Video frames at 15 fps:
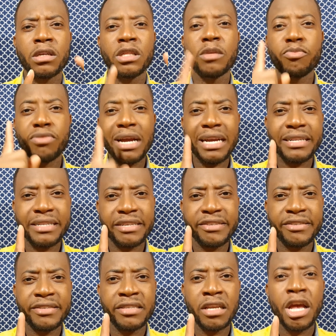The
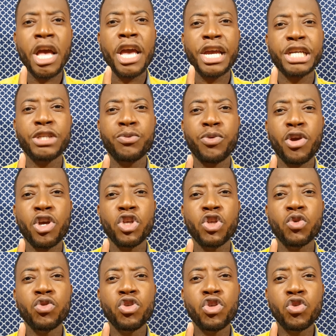practice is where
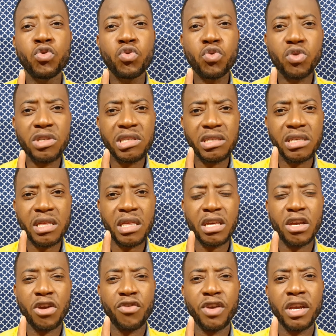you use the
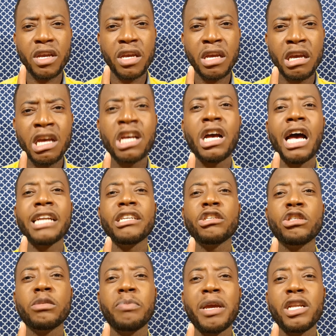theory and
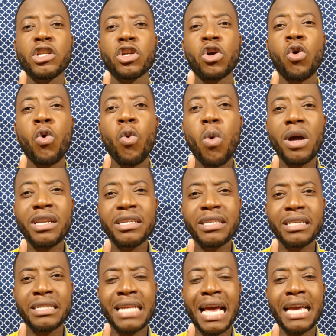spend
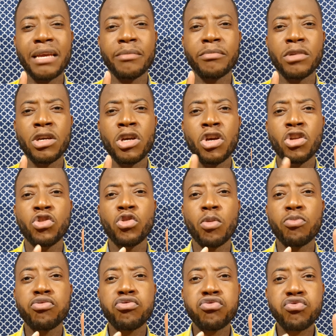quality time to
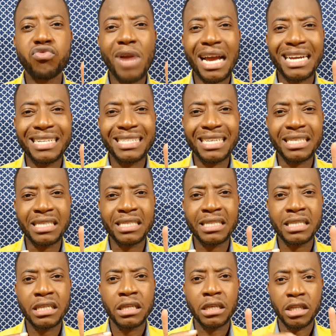
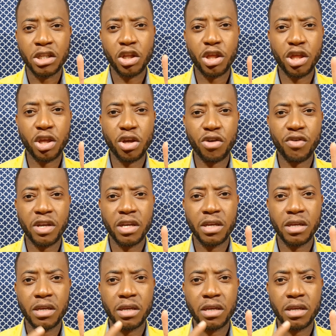practice the theory.